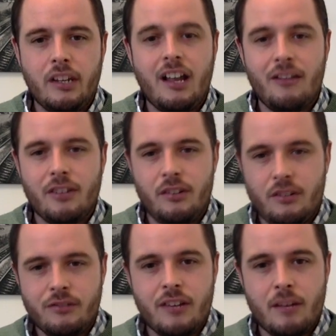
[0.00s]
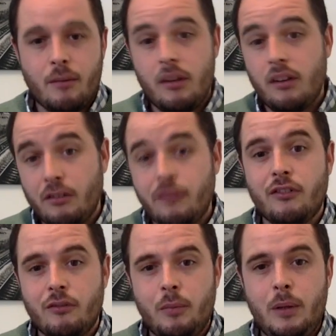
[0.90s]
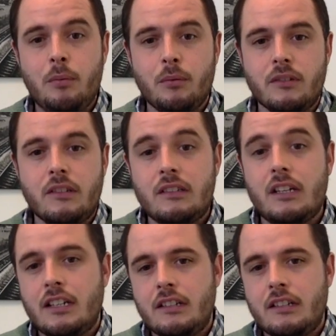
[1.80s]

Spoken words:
having enough time with enough different people to decide,